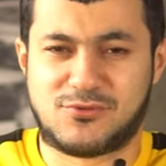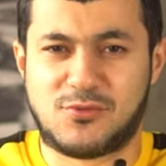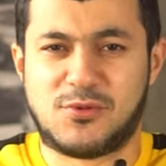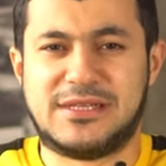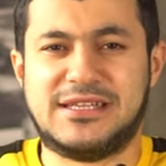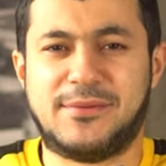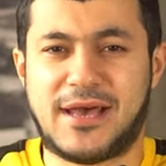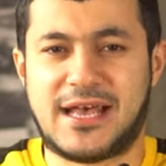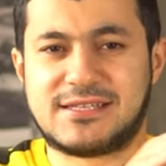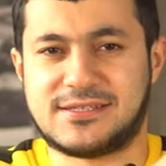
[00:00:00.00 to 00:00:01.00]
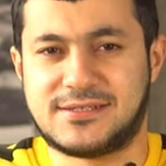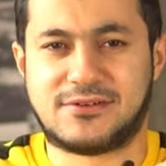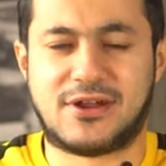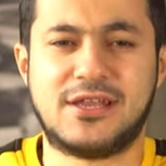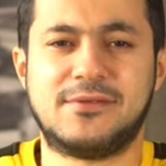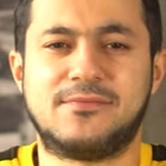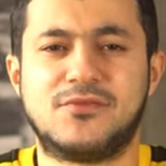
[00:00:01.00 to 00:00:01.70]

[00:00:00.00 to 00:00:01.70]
probably in the past, right?